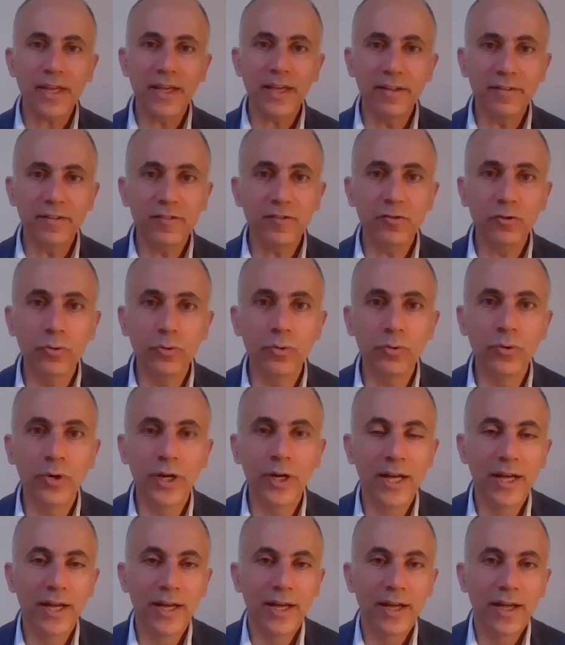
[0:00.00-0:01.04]
is to
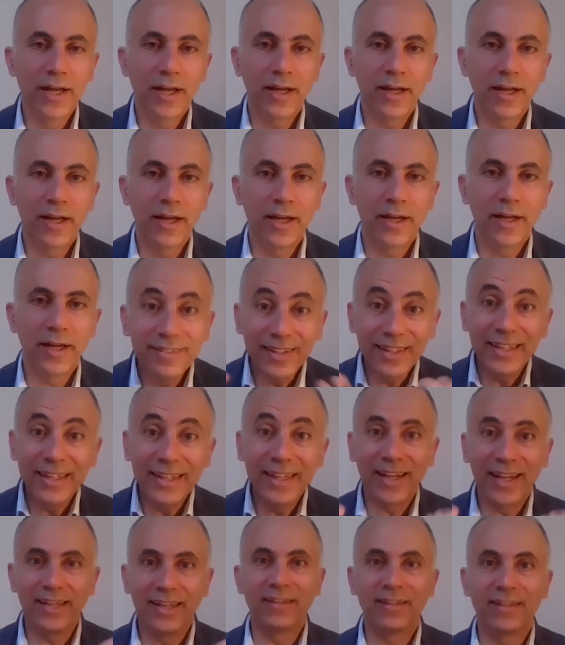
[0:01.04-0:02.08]
uh,
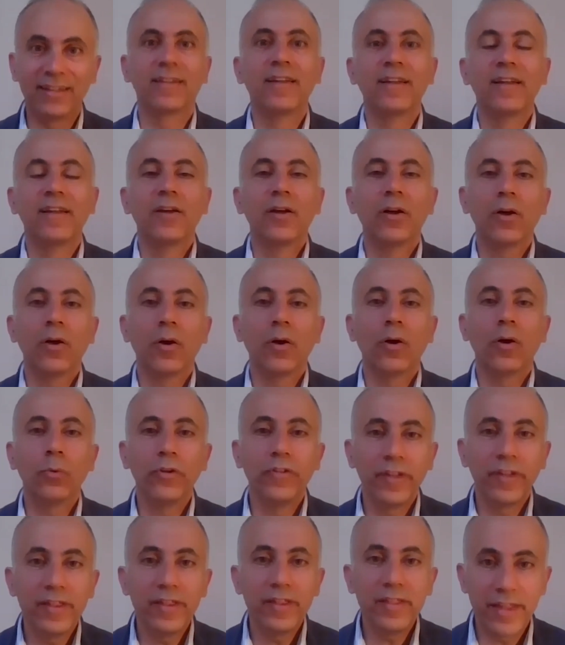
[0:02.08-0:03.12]
integrate Uh,
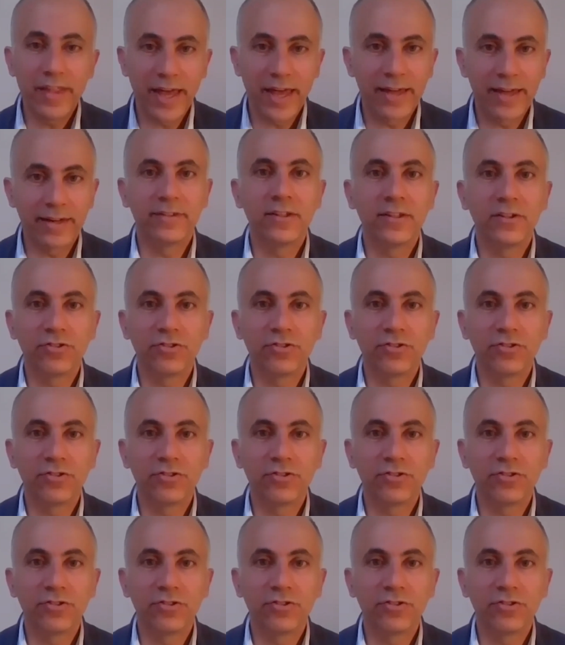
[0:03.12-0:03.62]
within their